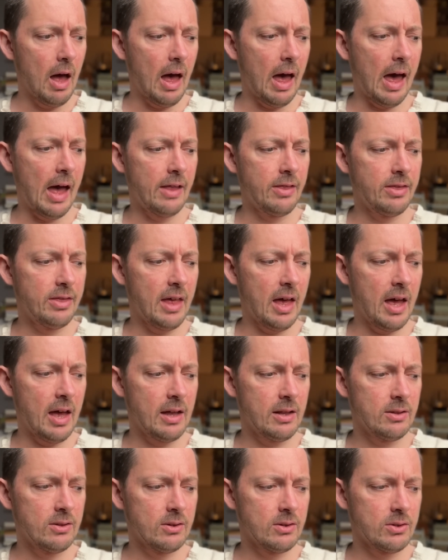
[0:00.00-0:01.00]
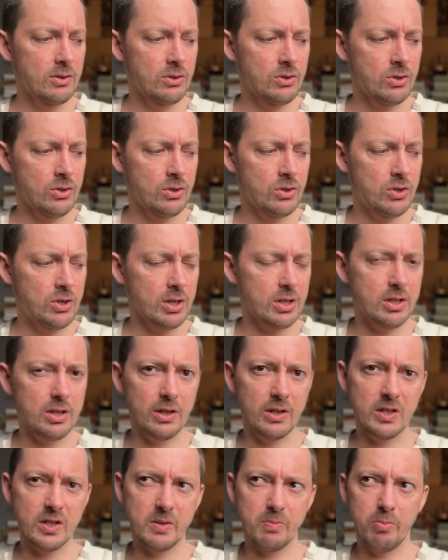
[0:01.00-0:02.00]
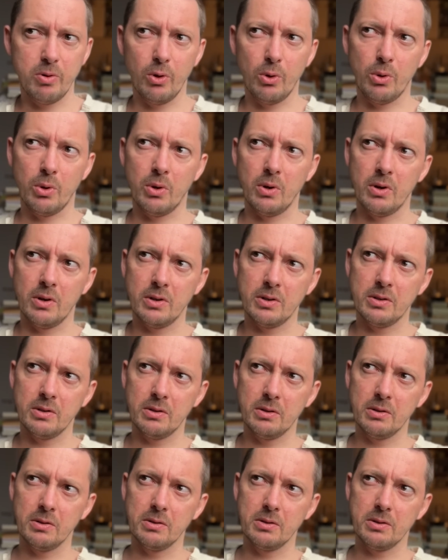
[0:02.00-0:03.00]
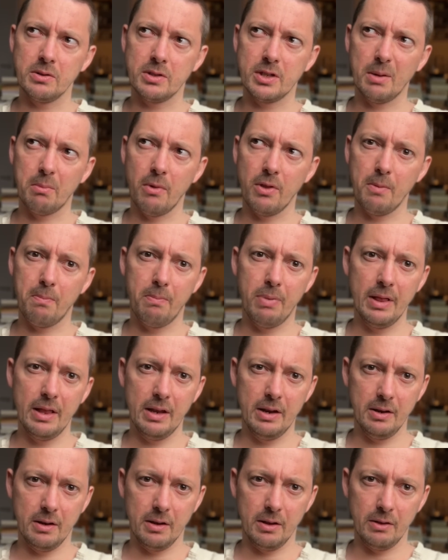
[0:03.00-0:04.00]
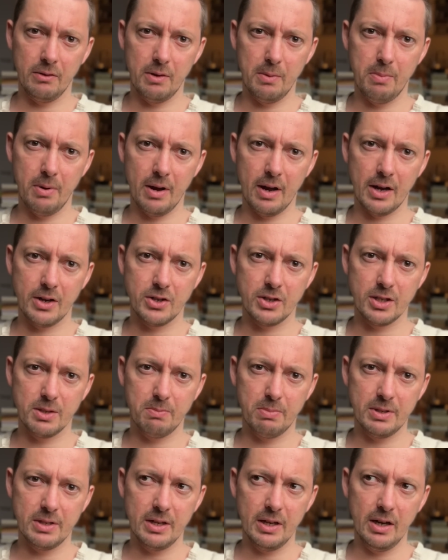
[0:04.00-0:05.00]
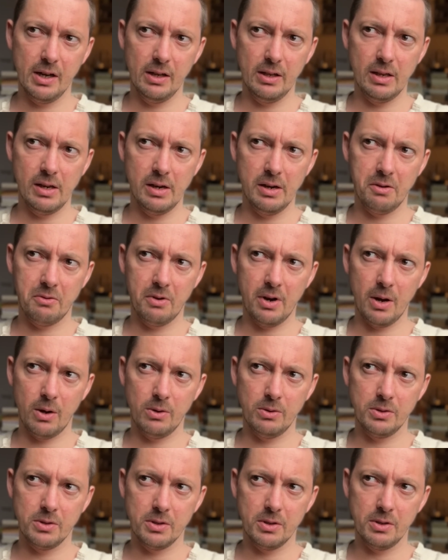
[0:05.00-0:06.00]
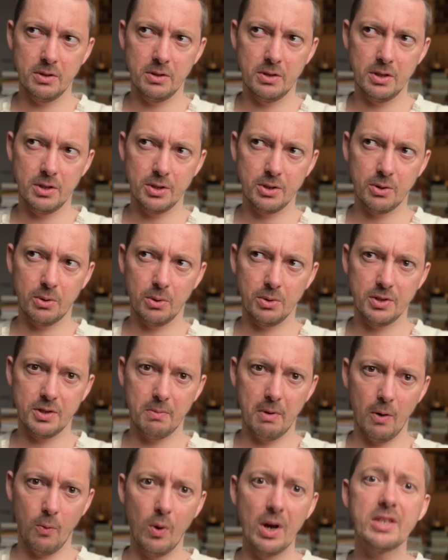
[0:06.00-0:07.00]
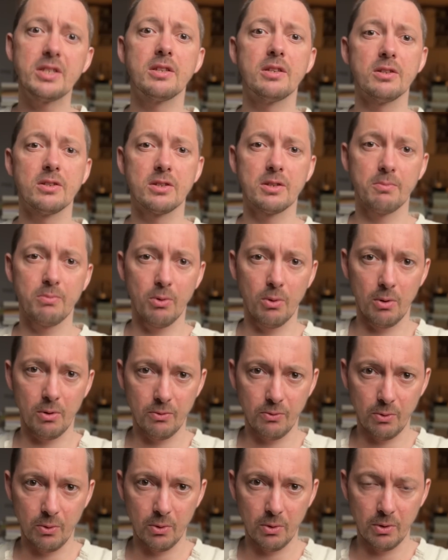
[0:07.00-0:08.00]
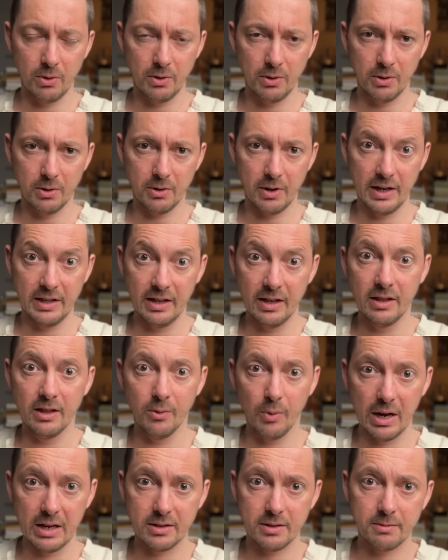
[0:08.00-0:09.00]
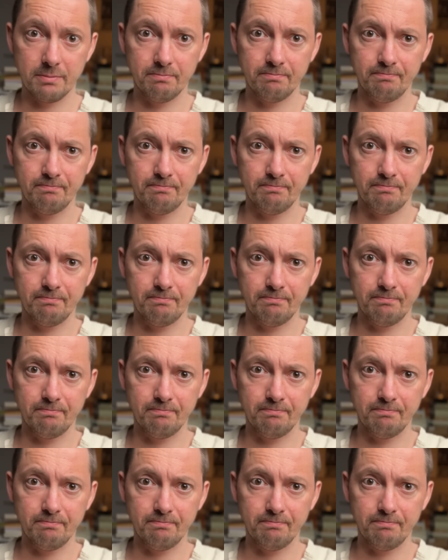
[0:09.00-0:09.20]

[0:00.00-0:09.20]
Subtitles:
and then just explore some of the political repercussions, particularly around discourse about Western support for Ukraine in the West.